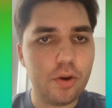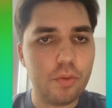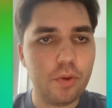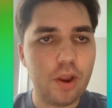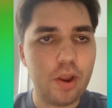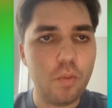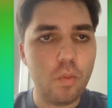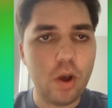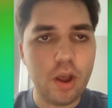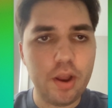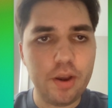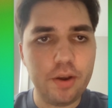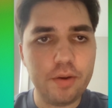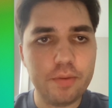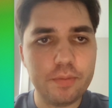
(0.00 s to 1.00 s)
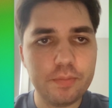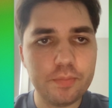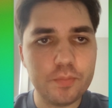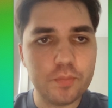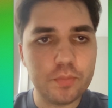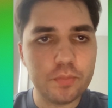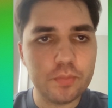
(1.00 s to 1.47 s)
array 1,
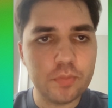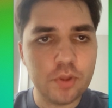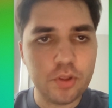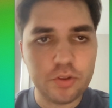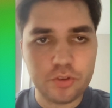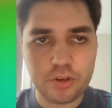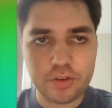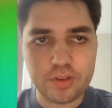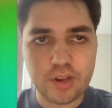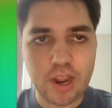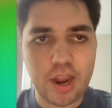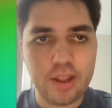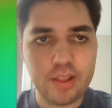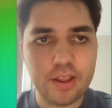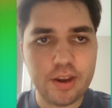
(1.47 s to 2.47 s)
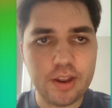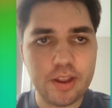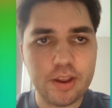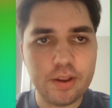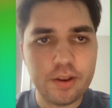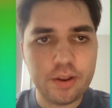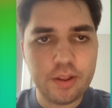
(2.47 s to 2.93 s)
just highlight
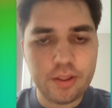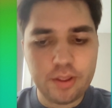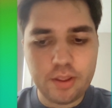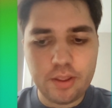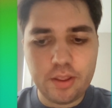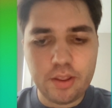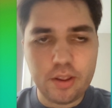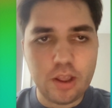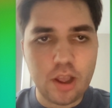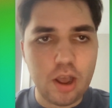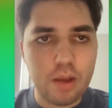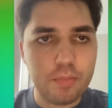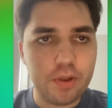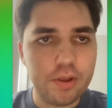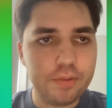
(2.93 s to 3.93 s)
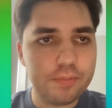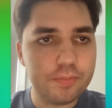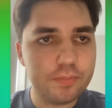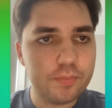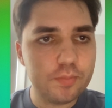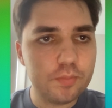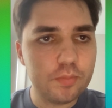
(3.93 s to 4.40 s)
it, comma,
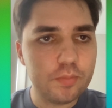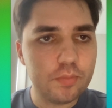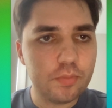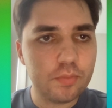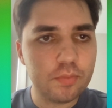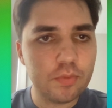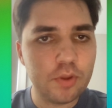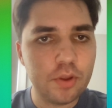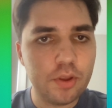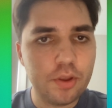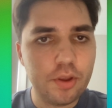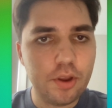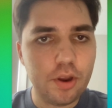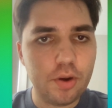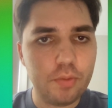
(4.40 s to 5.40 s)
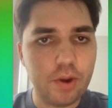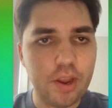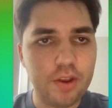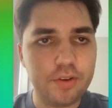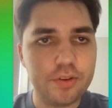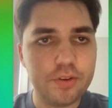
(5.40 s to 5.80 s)
array